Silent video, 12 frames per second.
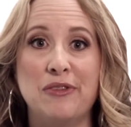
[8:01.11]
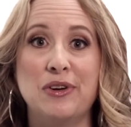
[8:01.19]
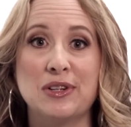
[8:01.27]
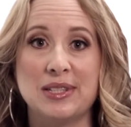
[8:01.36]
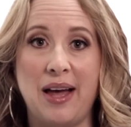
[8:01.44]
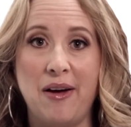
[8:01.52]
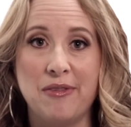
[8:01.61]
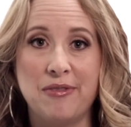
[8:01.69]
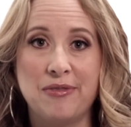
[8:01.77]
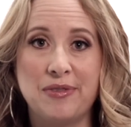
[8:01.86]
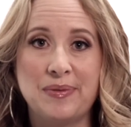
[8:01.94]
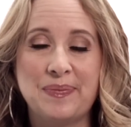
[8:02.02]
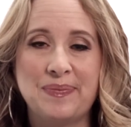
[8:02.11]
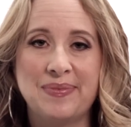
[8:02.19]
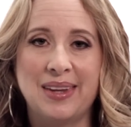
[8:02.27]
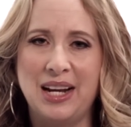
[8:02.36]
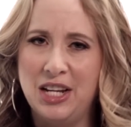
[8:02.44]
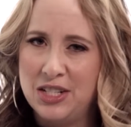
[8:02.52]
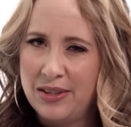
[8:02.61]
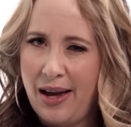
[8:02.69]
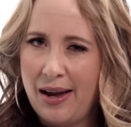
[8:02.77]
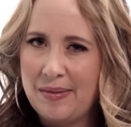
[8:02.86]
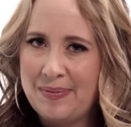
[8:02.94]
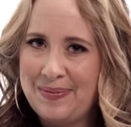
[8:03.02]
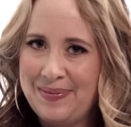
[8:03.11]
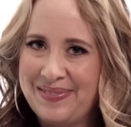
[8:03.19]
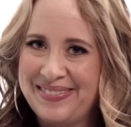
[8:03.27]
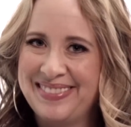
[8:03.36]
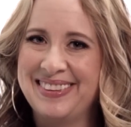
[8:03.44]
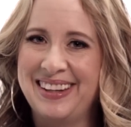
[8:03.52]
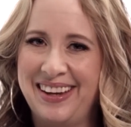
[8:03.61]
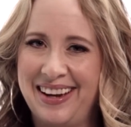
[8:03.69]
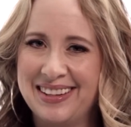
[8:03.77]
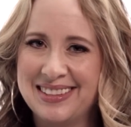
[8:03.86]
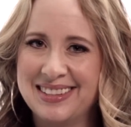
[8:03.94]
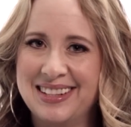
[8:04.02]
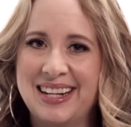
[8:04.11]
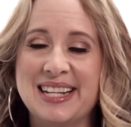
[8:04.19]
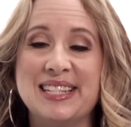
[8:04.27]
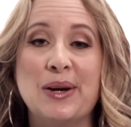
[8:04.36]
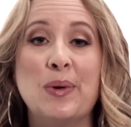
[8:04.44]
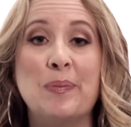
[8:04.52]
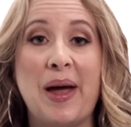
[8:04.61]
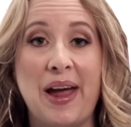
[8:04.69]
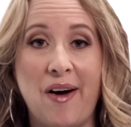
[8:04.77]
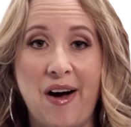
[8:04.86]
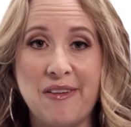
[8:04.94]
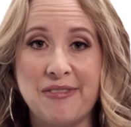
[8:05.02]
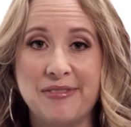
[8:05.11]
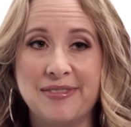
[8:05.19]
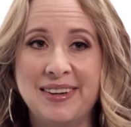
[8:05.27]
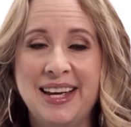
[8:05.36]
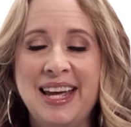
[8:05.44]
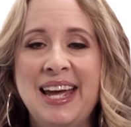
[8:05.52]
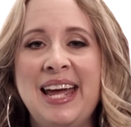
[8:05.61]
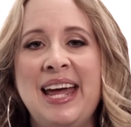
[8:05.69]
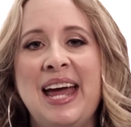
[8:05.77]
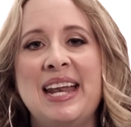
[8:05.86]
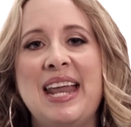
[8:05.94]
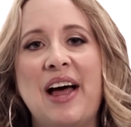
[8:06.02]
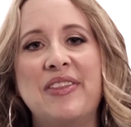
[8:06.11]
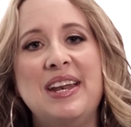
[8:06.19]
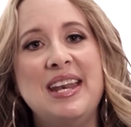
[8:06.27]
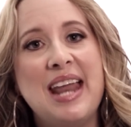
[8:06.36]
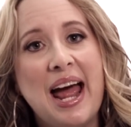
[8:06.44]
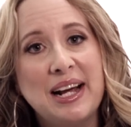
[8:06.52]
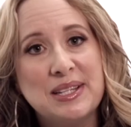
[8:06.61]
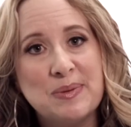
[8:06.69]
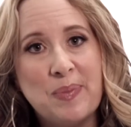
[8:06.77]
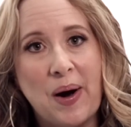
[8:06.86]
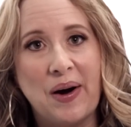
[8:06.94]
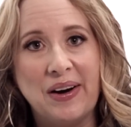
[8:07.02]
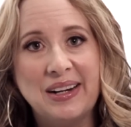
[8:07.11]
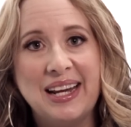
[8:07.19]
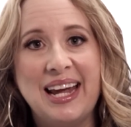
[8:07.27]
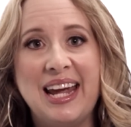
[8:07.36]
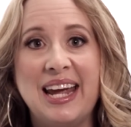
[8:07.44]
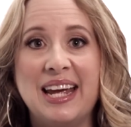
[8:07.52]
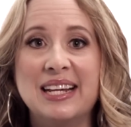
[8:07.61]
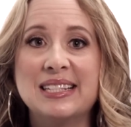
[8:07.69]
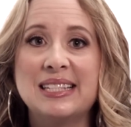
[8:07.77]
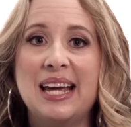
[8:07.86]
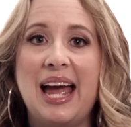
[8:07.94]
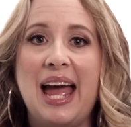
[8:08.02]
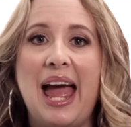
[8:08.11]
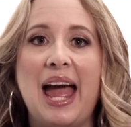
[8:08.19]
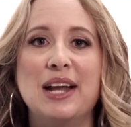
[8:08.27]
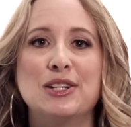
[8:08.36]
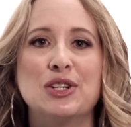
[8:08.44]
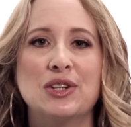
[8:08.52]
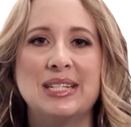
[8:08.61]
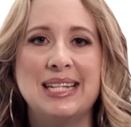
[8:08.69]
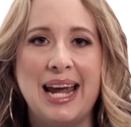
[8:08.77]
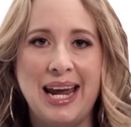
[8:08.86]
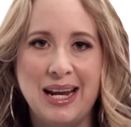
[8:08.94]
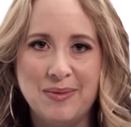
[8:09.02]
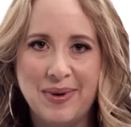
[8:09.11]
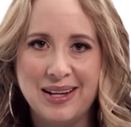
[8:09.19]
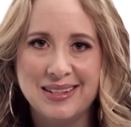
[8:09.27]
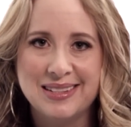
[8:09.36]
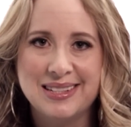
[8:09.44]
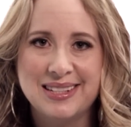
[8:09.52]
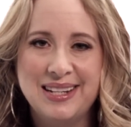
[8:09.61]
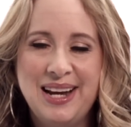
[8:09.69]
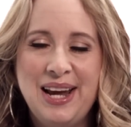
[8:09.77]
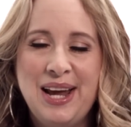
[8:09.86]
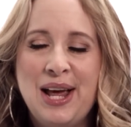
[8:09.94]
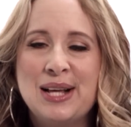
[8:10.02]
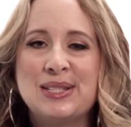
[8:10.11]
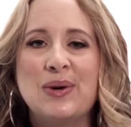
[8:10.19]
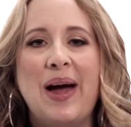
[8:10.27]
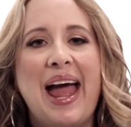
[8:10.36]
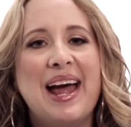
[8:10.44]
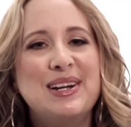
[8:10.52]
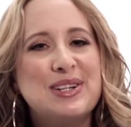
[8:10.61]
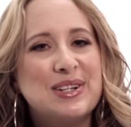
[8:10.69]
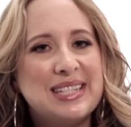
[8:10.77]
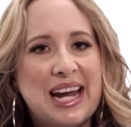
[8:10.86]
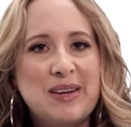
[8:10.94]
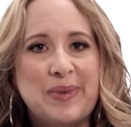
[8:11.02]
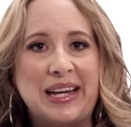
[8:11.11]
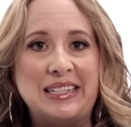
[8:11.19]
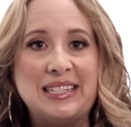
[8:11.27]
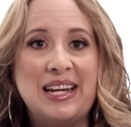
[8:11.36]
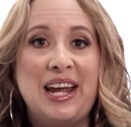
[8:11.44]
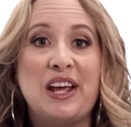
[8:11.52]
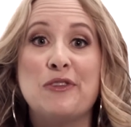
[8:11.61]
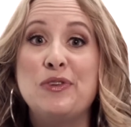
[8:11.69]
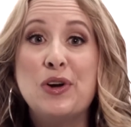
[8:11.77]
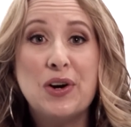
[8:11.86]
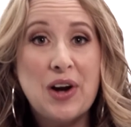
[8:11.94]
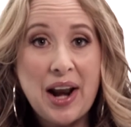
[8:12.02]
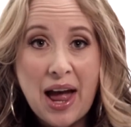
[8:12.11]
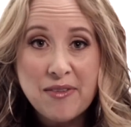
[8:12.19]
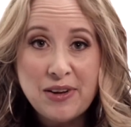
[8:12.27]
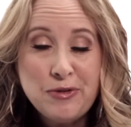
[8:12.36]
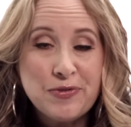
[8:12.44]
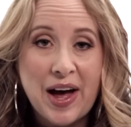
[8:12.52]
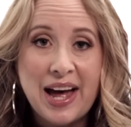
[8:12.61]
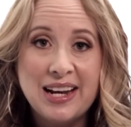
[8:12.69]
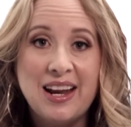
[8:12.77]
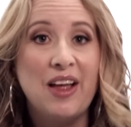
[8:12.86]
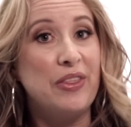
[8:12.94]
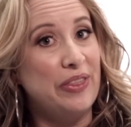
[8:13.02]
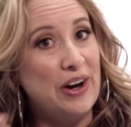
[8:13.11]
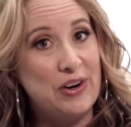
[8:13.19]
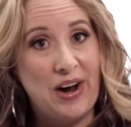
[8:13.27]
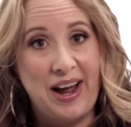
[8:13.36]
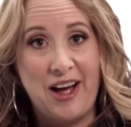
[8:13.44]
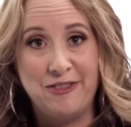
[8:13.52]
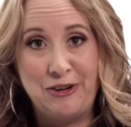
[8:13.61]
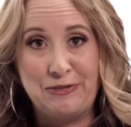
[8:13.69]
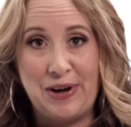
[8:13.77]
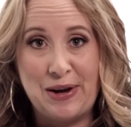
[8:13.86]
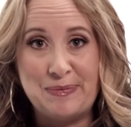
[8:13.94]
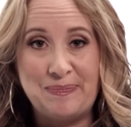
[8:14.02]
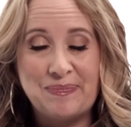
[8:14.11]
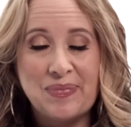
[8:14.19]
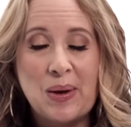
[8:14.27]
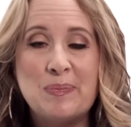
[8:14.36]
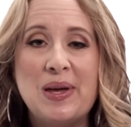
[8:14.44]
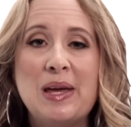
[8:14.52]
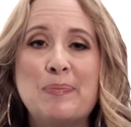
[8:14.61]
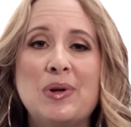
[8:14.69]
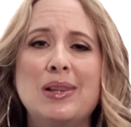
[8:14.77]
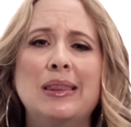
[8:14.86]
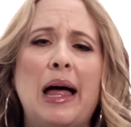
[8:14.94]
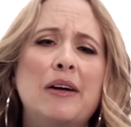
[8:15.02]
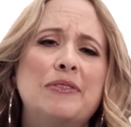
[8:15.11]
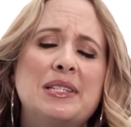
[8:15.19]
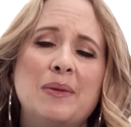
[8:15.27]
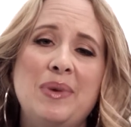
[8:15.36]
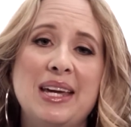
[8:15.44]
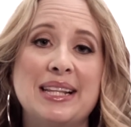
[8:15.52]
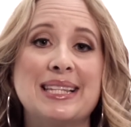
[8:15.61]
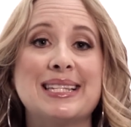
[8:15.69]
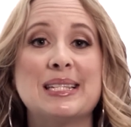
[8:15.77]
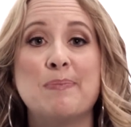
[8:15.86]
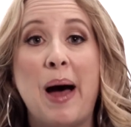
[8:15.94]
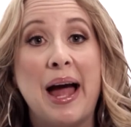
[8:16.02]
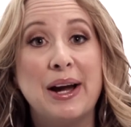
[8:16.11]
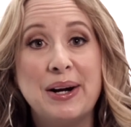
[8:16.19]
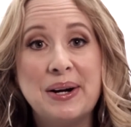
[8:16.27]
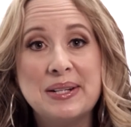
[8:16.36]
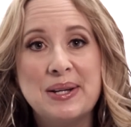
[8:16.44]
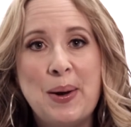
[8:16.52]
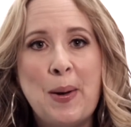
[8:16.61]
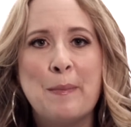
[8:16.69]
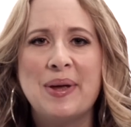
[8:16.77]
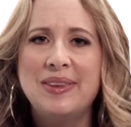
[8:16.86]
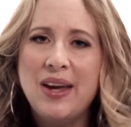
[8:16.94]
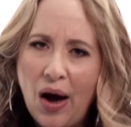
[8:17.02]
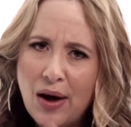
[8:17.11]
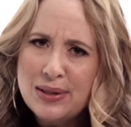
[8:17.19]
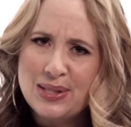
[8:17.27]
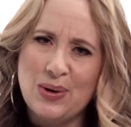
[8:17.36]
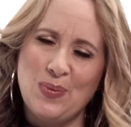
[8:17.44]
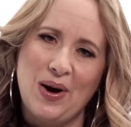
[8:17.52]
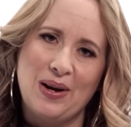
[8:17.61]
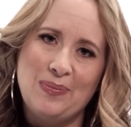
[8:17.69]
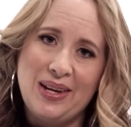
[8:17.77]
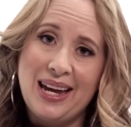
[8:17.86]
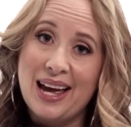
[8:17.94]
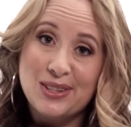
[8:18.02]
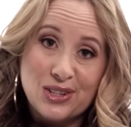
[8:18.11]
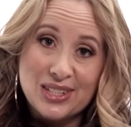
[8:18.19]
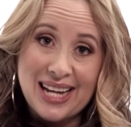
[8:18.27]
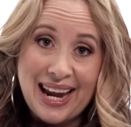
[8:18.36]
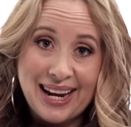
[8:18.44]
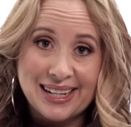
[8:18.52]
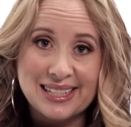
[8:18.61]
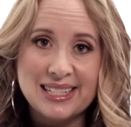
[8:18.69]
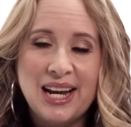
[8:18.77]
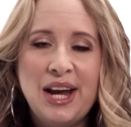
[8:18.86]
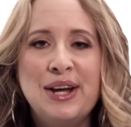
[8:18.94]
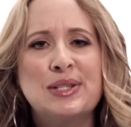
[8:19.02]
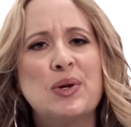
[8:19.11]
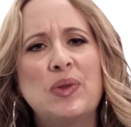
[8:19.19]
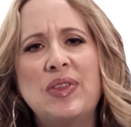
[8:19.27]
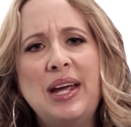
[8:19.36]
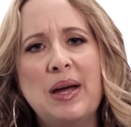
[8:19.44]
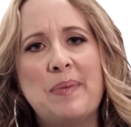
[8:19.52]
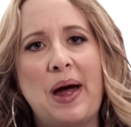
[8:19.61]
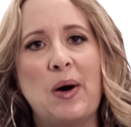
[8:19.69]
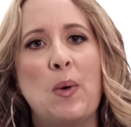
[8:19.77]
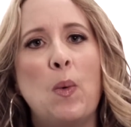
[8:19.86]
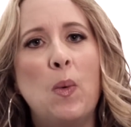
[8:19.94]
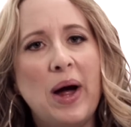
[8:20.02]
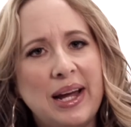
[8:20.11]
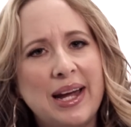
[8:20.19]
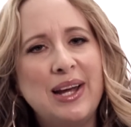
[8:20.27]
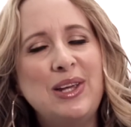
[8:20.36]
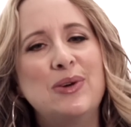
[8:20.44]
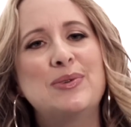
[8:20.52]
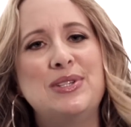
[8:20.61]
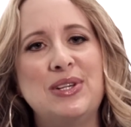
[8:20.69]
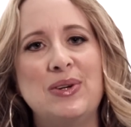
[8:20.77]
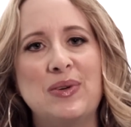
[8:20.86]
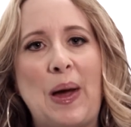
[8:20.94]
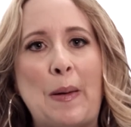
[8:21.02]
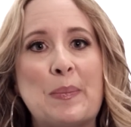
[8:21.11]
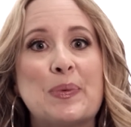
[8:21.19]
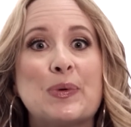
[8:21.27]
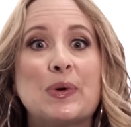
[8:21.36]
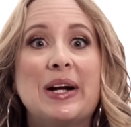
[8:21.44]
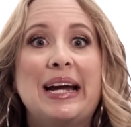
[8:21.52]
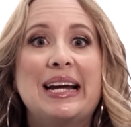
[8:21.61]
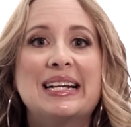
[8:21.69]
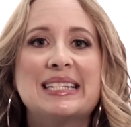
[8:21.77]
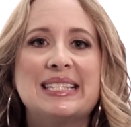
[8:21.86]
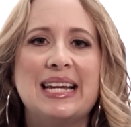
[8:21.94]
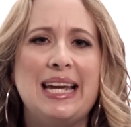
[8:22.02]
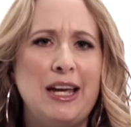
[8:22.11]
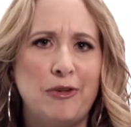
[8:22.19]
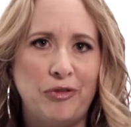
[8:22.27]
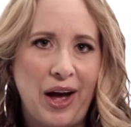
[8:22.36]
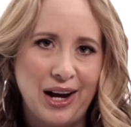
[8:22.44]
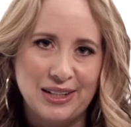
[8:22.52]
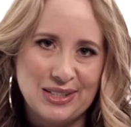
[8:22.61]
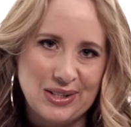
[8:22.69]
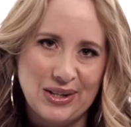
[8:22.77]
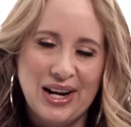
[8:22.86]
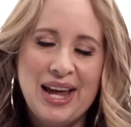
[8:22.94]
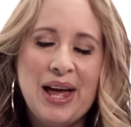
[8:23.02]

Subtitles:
of yourself. Can you do that? Good, because it will pay off. Now the next part is entertainment. So entertainment, if you're not having fun, they're not having fun. People love to be inspired, but they also want to be entertained. So think about, what can you do that brings the E factor,